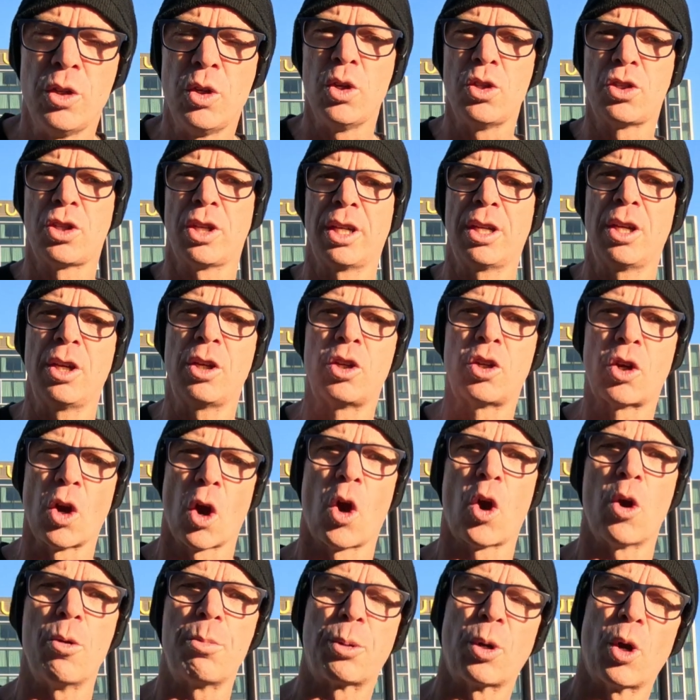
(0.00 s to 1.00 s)
using
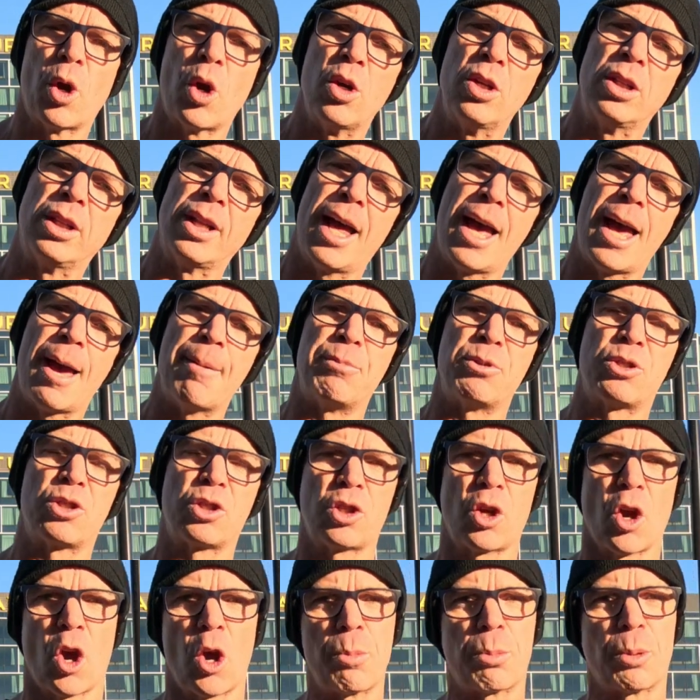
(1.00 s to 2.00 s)
GoPro
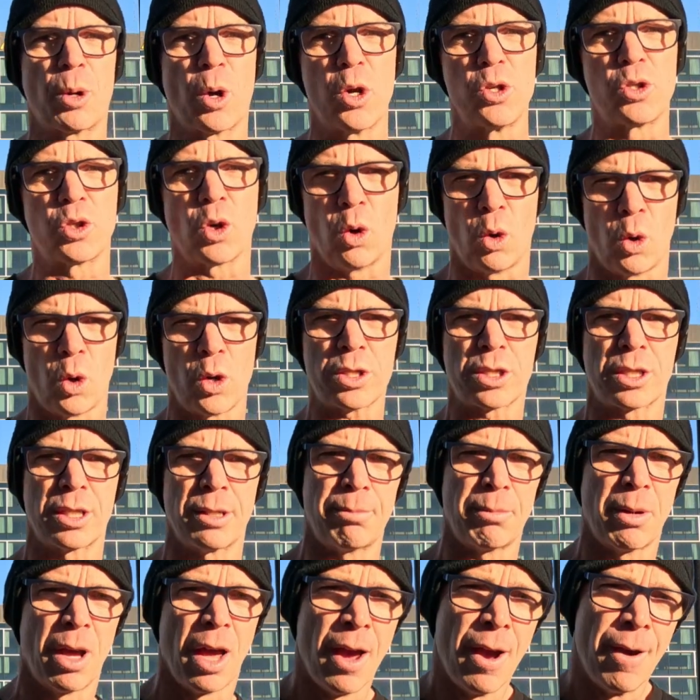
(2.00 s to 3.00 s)
Labs, GoPro's
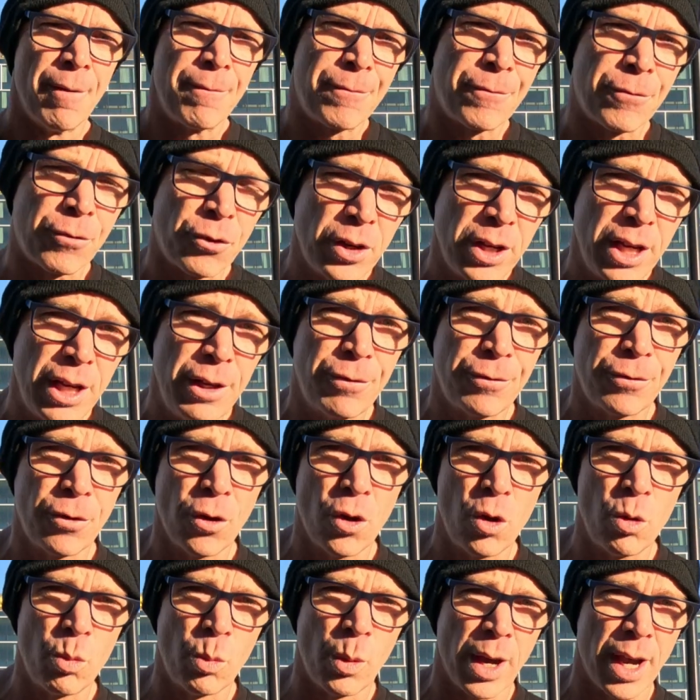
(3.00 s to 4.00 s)
awesome free
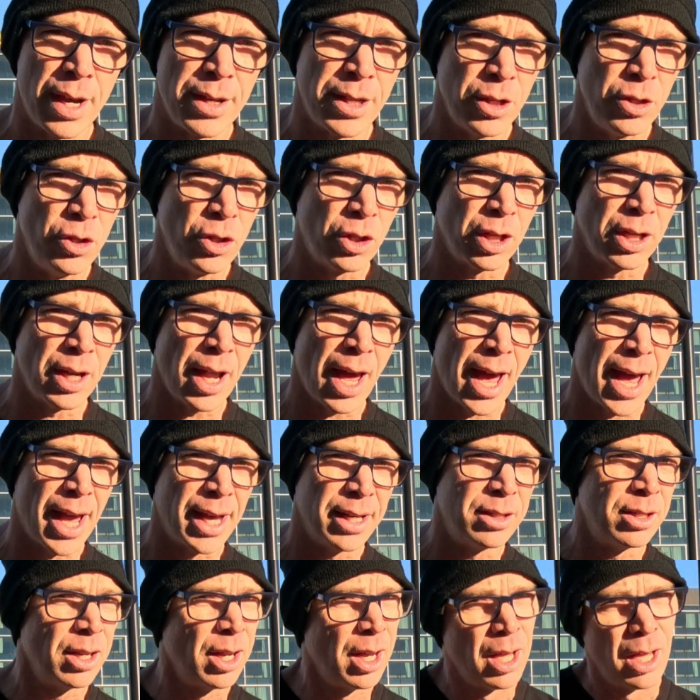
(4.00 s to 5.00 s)
firmware that you can
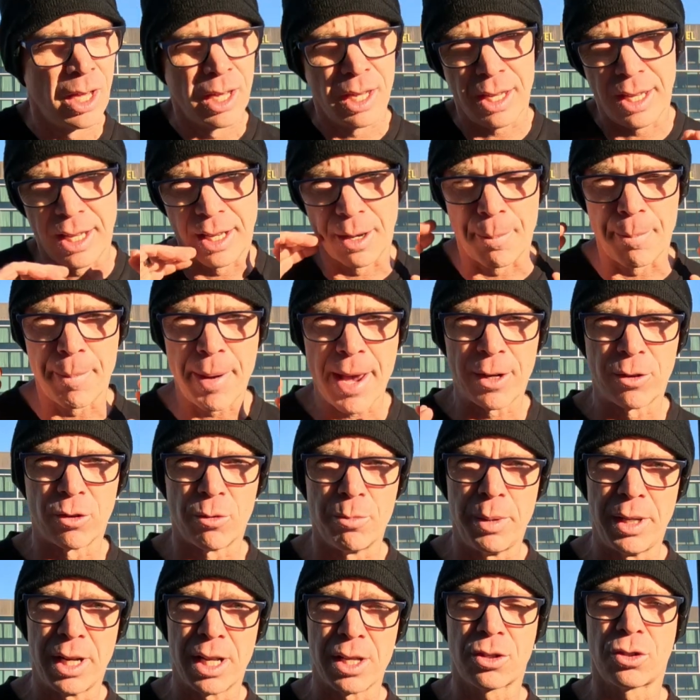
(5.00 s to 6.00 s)
add in a matter
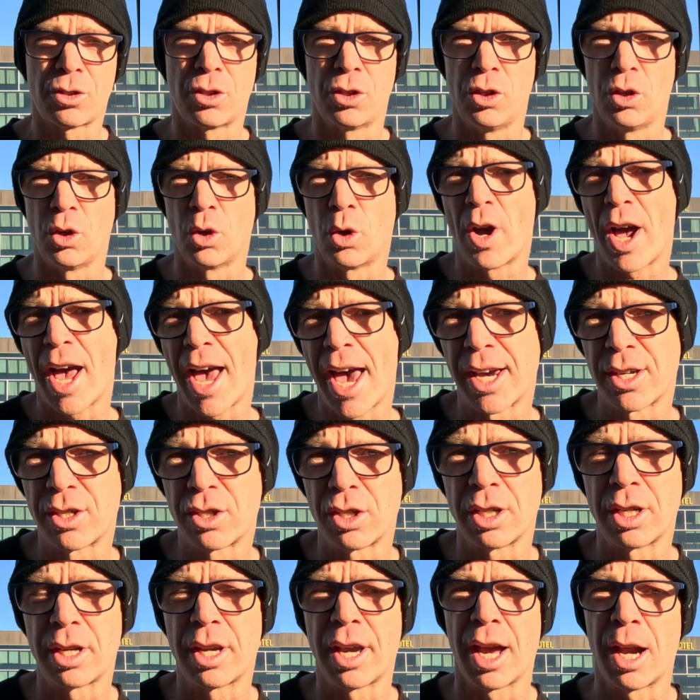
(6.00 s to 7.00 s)
of minutes to your
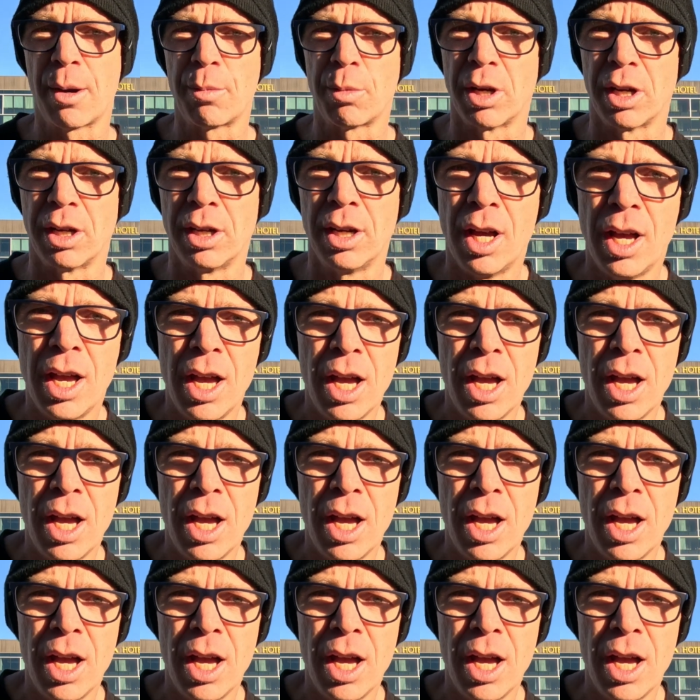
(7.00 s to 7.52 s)
action camera.